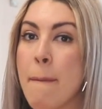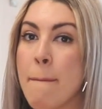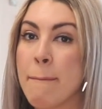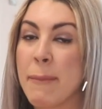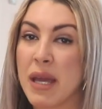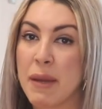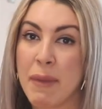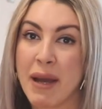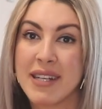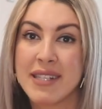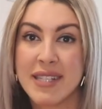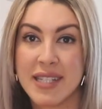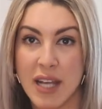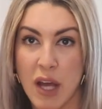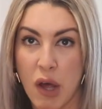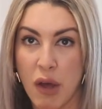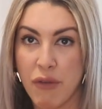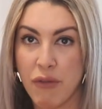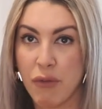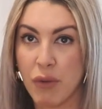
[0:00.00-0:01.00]
me,
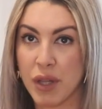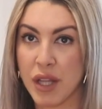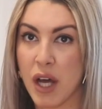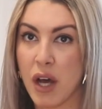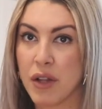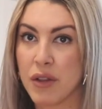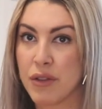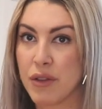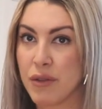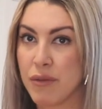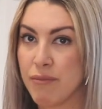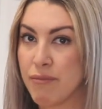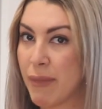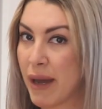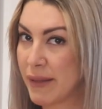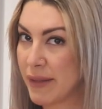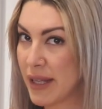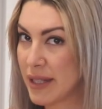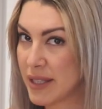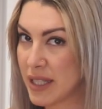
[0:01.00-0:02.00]
myself, without
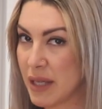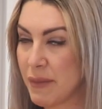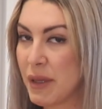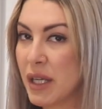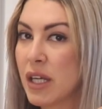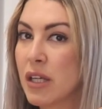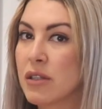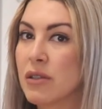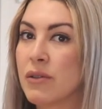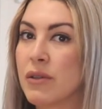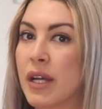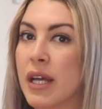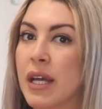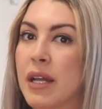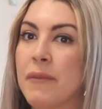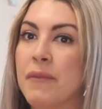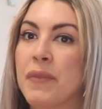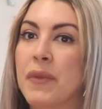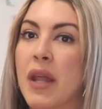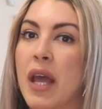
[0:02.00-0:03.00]
the team
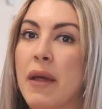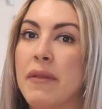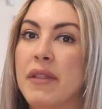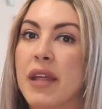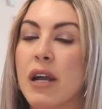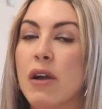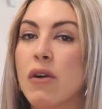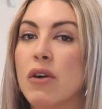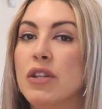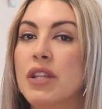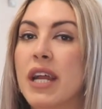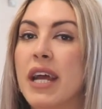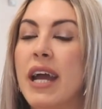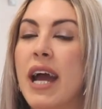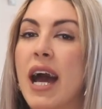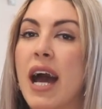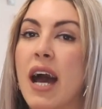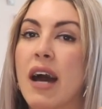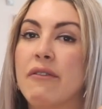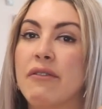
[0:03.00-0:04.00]
included. The goal that I
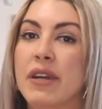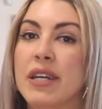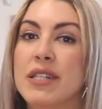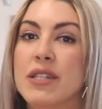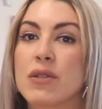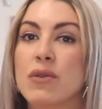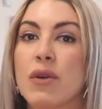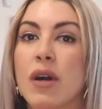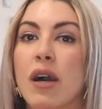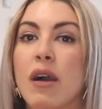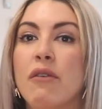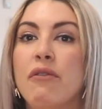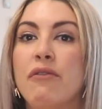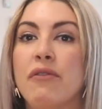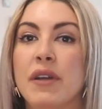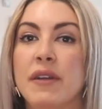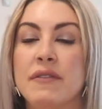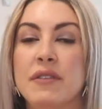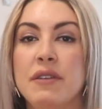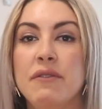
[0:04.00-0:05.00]
have is to help
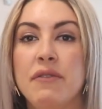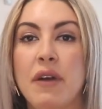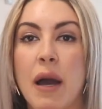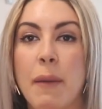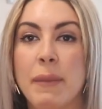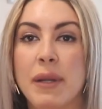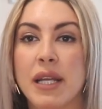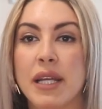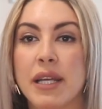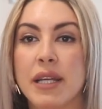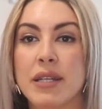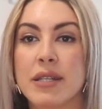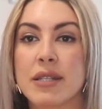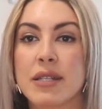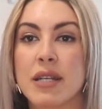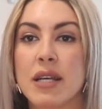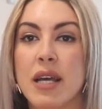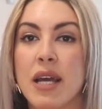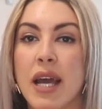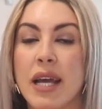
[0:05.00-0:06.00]
50 families
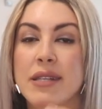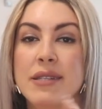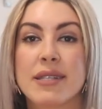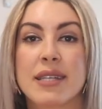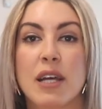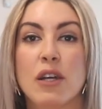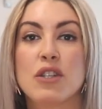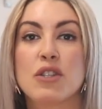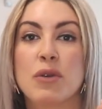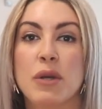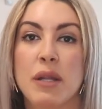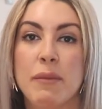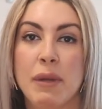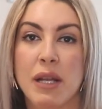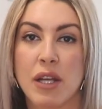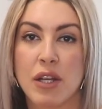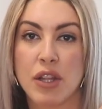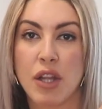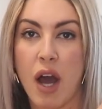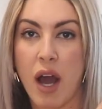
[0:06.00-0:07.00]
and sell $20
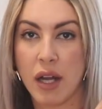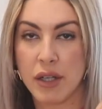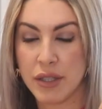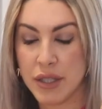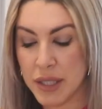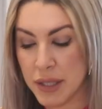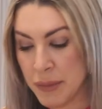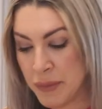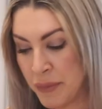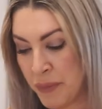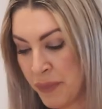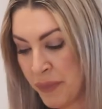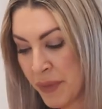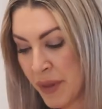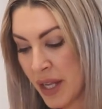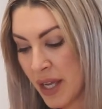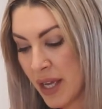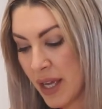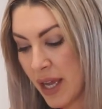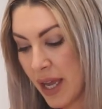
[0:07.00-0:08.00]
million.
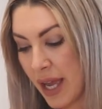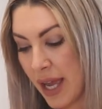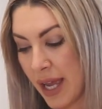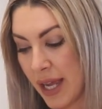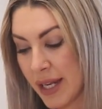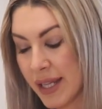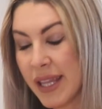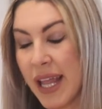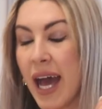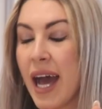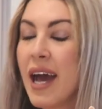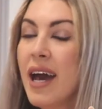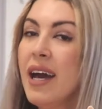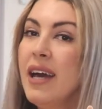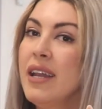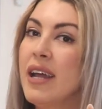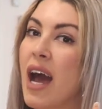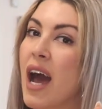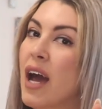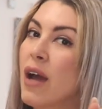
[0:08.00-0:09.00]
And
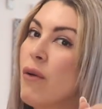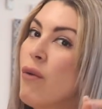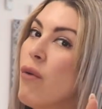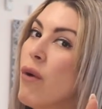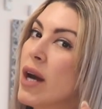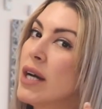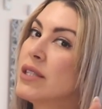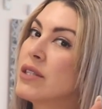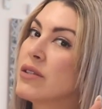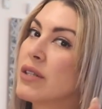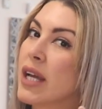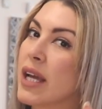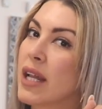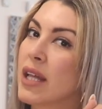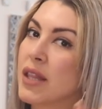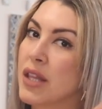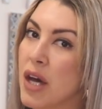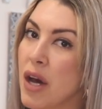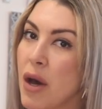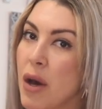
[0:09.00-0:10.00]
that I want to get
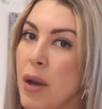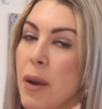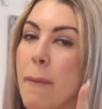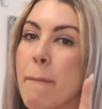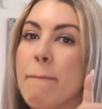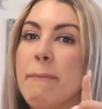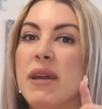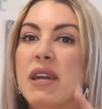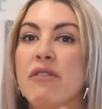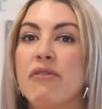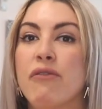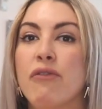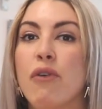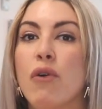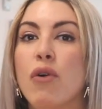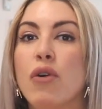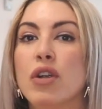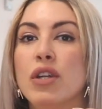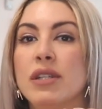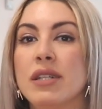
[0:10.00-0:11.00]
it done
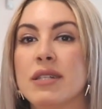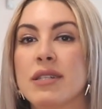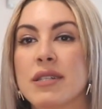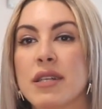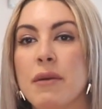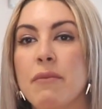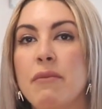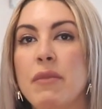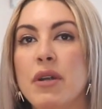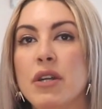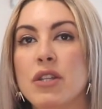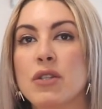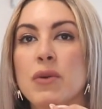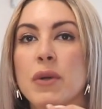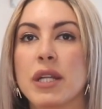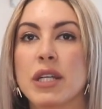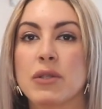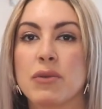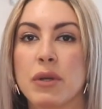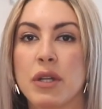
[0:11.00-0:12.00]
before December
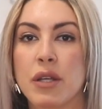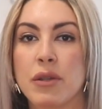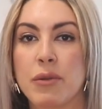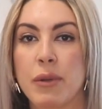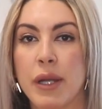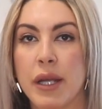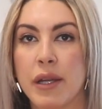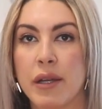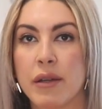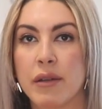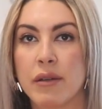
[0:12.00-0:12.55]
2023.